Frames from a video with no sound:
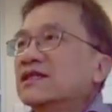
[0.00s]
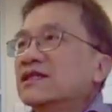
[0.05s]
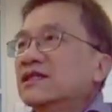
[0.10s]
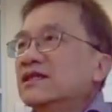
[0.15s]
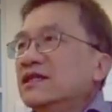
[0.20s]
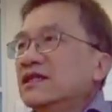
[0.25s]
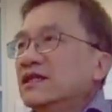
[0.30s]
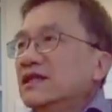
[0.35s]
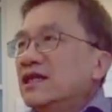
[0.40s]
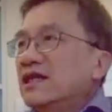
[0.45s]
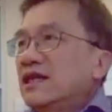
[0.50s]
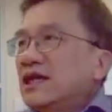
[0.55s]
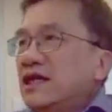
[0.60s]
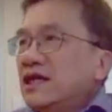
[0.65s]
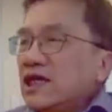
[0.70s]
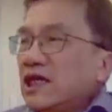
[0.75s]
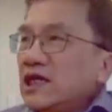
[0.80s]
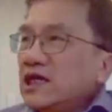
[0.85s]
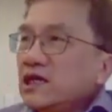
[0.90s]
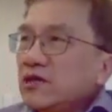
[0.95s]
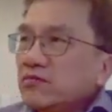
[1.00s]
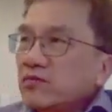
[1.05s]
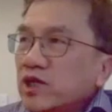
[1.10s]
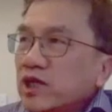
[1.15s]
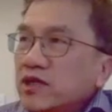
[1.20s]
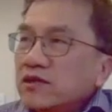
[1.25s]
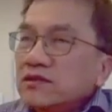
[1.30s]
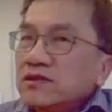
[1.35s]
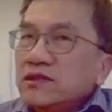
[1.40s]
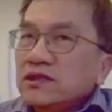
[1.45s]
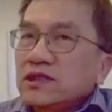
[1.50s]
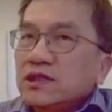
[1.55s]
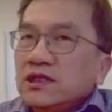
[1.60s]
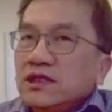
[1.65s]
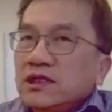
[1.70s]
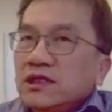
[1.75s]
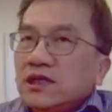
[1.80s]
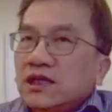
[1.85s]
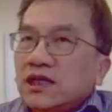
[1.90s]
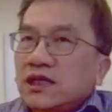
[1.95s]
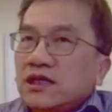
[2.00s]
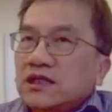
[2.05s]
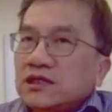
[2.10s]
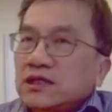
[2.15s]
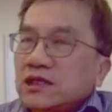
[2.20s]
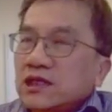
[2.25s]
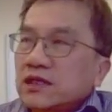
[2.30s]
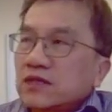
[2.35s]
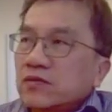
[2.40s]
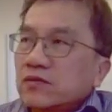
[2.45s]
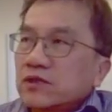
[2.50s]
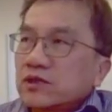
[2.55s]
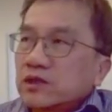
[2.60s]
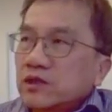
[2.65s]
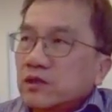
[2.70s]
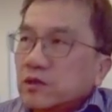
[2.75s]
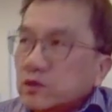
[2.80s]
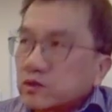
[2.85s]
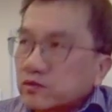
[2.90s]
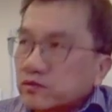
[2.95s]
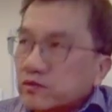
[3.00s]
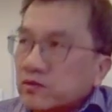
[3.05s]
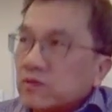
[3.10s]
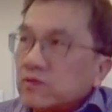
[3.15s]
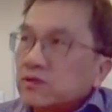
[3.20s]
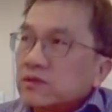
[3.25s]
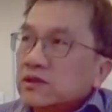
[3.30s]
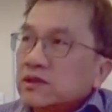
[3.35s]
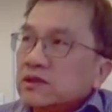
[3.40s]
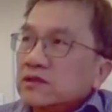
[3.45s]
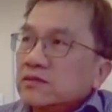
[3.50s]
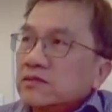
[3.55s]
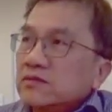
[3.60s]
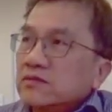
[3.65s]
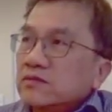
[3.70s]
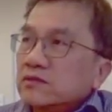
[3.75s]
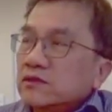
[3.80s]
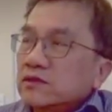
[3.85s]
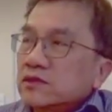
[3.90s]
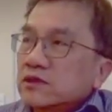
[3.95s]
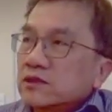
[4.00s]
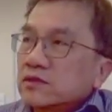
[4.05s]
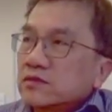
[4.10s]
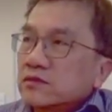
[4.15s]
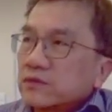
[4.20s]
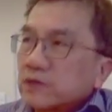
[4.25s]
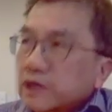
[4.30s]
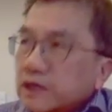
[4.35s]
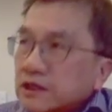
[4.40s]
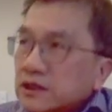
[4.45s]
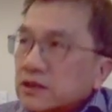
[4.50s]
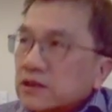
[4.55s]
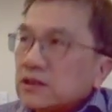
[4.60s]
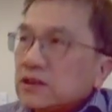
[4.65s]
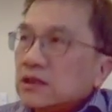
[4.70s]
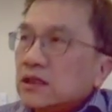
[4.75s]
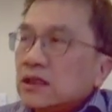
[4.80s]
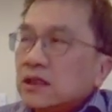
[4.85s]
Yeah, I am currently in contact with Oxford University Press.